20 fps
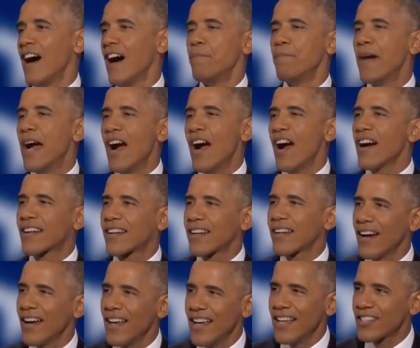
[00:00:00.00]

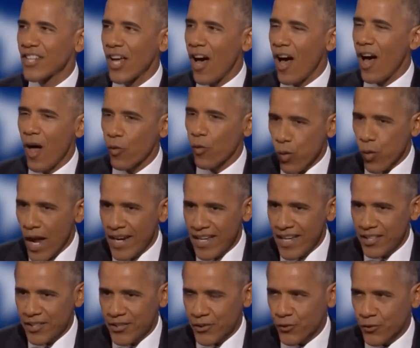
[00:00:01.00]
America is
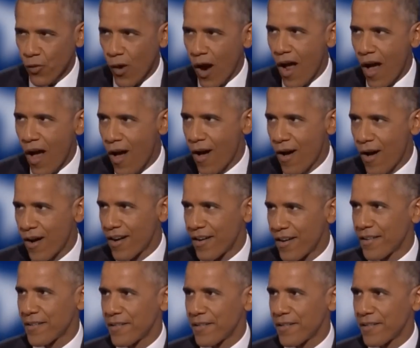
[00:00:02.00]
already strong.